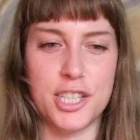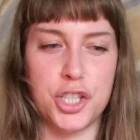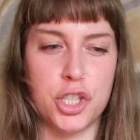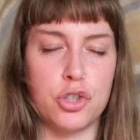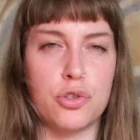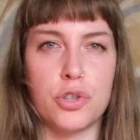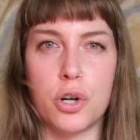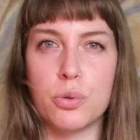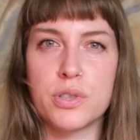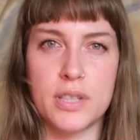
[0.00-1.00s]
she's
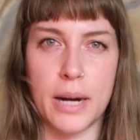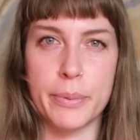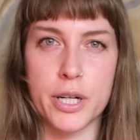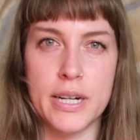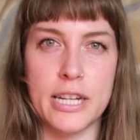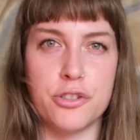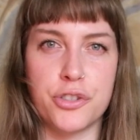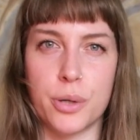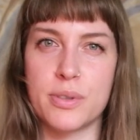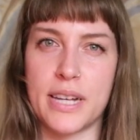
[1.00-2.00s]
so stubborn and
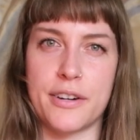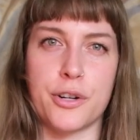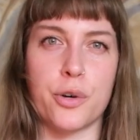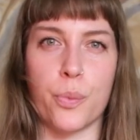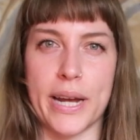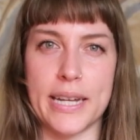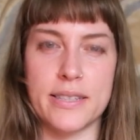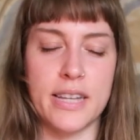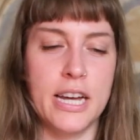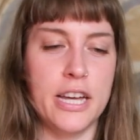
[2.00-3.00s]
so set in her ways
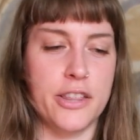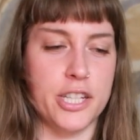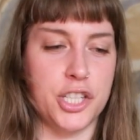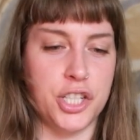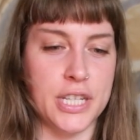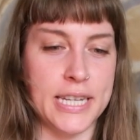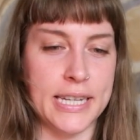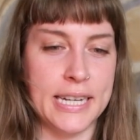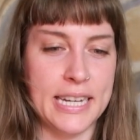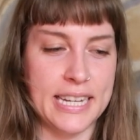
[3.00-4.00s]
that
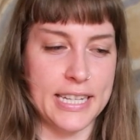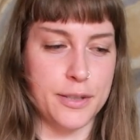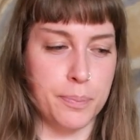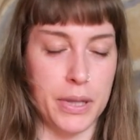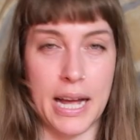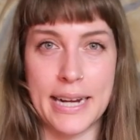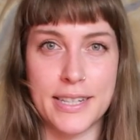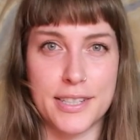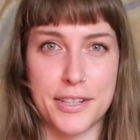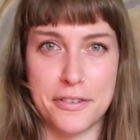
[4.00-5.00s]
she is
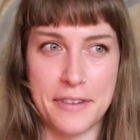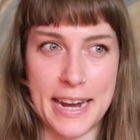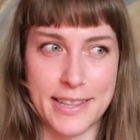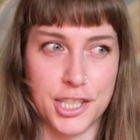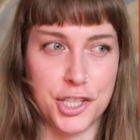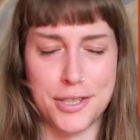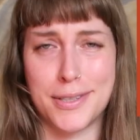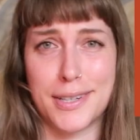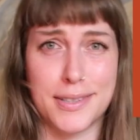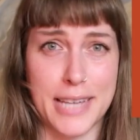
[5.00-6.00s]
blinded to the fact that she's
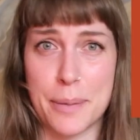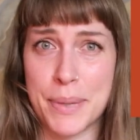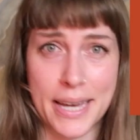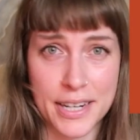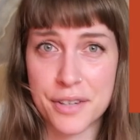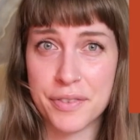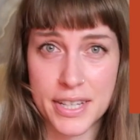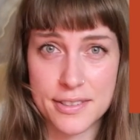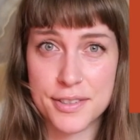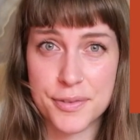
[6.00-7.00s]
not escaping any of
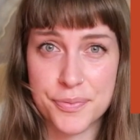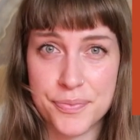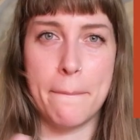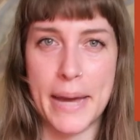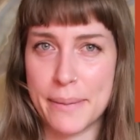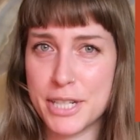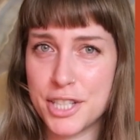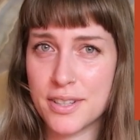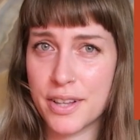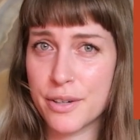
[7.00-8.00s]
this. Maybe
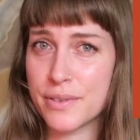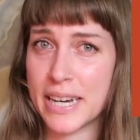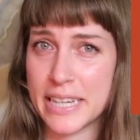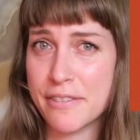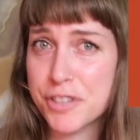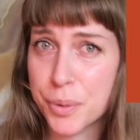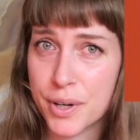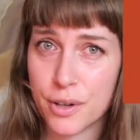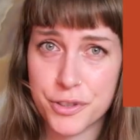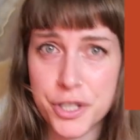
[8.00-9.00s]
she's a little naive to it
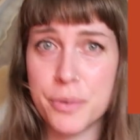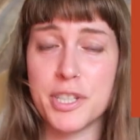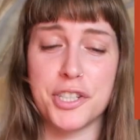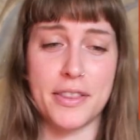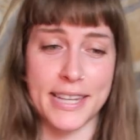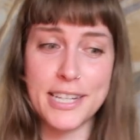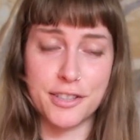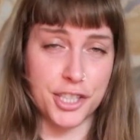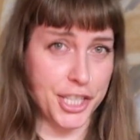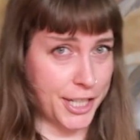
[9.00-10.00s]
all too, and she thinks
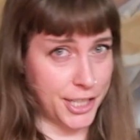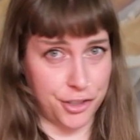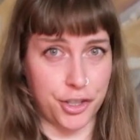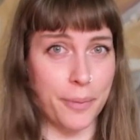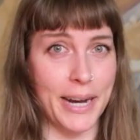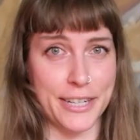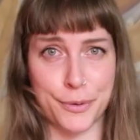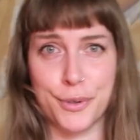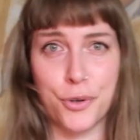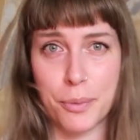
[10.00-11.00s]
that she can just go back to
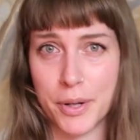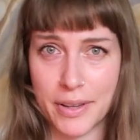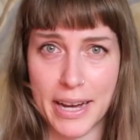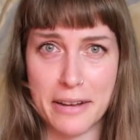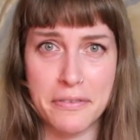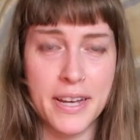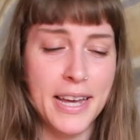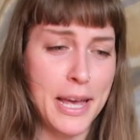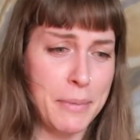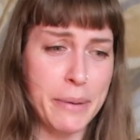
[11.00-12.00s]
her normal life.
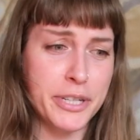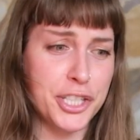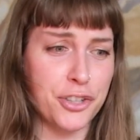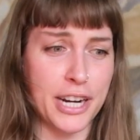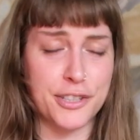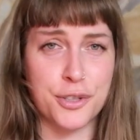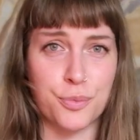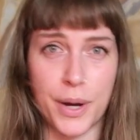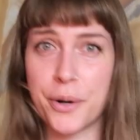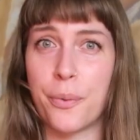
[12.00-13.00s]
Maybe she tries to
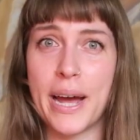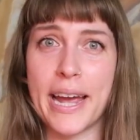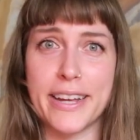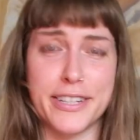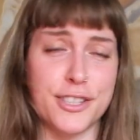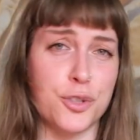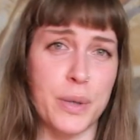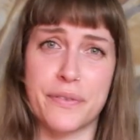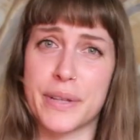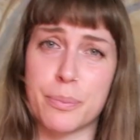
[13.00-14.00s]
run away and is
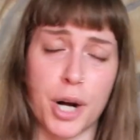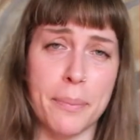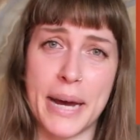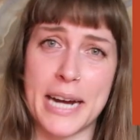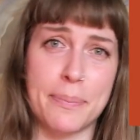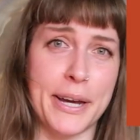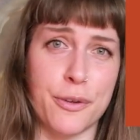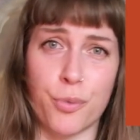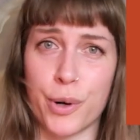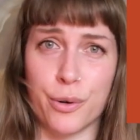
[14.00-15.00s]
swiftly brought back by the
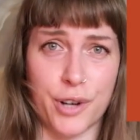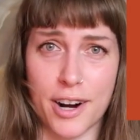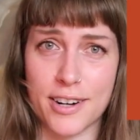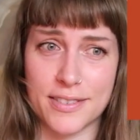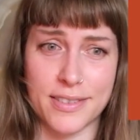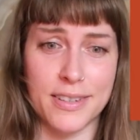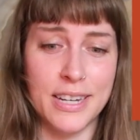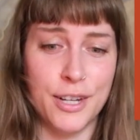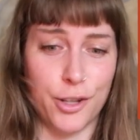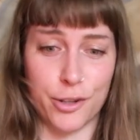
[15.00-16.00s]
royal guards and
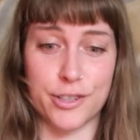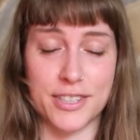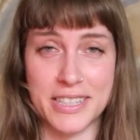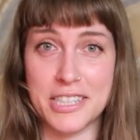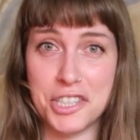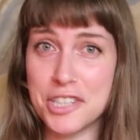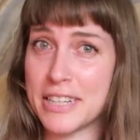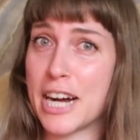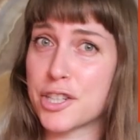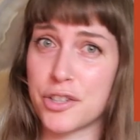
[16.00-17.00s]
learns that she's
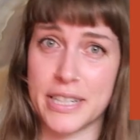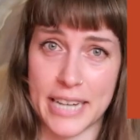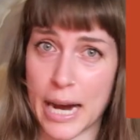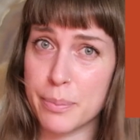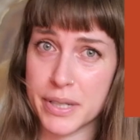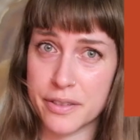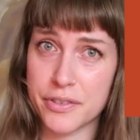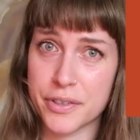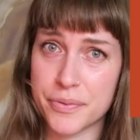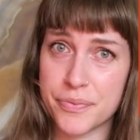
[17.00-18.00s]
actually a
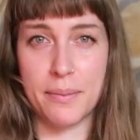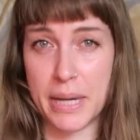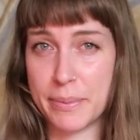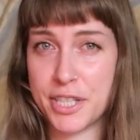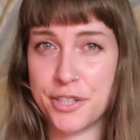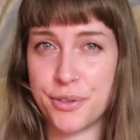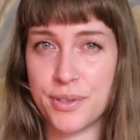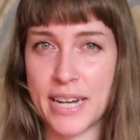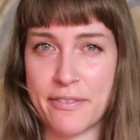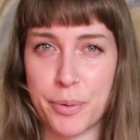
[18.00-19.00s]
captive. Maybe she's used
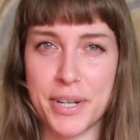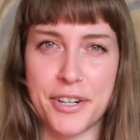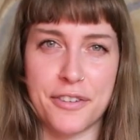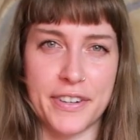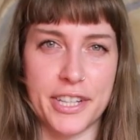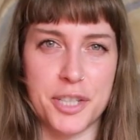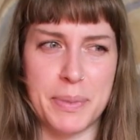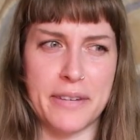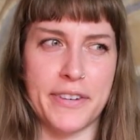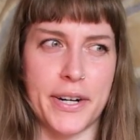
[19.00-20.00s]
to everyone in her village
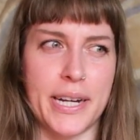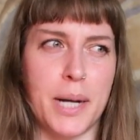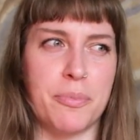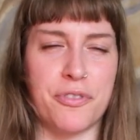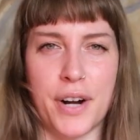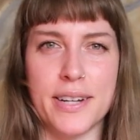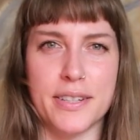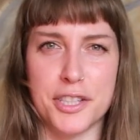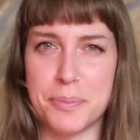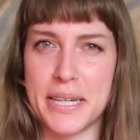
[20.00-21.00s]
being very upfront
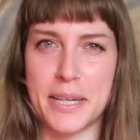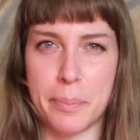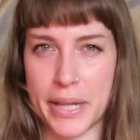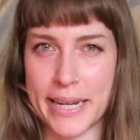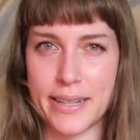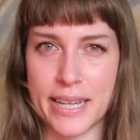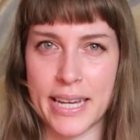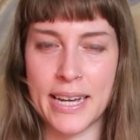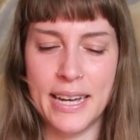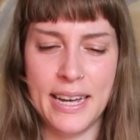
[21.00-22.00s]
and speaking
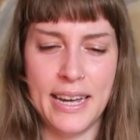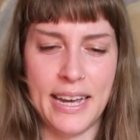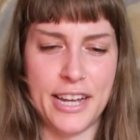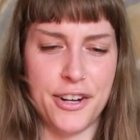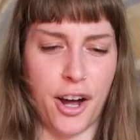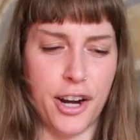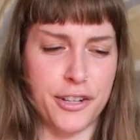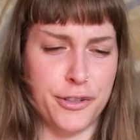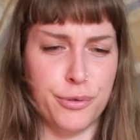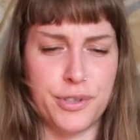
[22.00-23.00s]
plainly and not
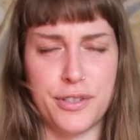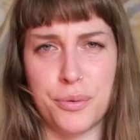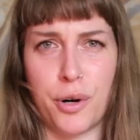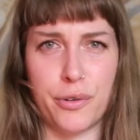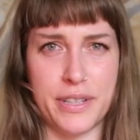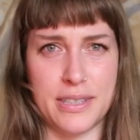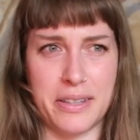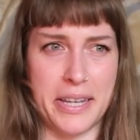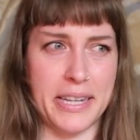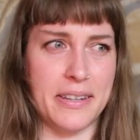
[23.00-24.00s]
used to all these
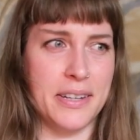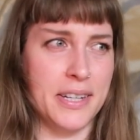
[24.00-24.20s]
like